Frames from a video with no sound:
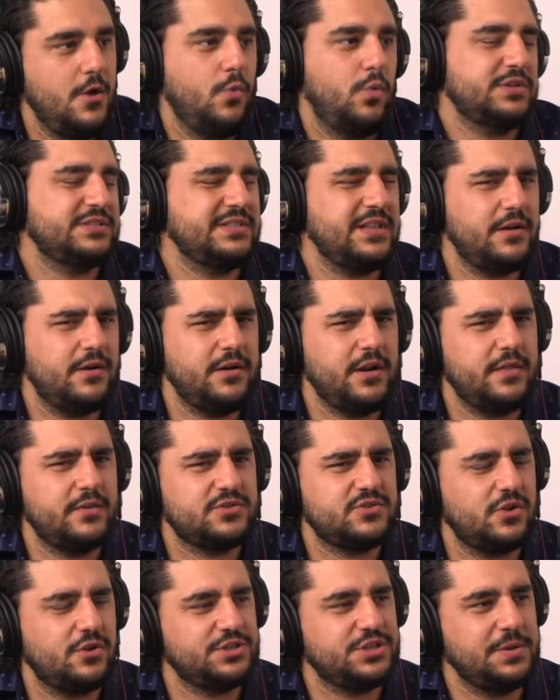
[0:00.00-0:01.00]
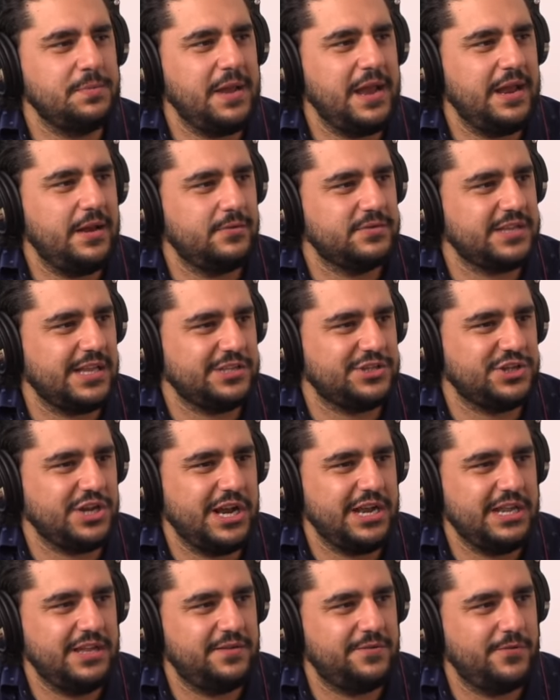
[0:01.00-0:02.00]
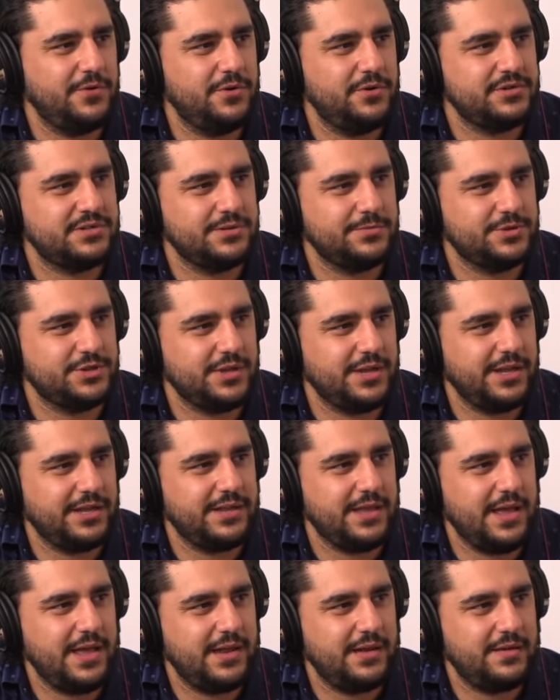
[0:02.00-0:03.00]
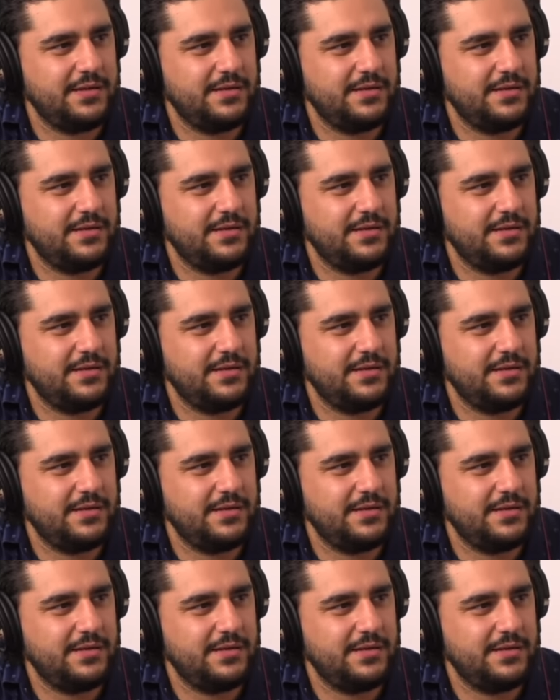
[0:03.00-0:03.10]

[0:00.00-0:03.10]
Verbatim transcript: Wasn't there another song she made? It was like Chinese food or some shit like that.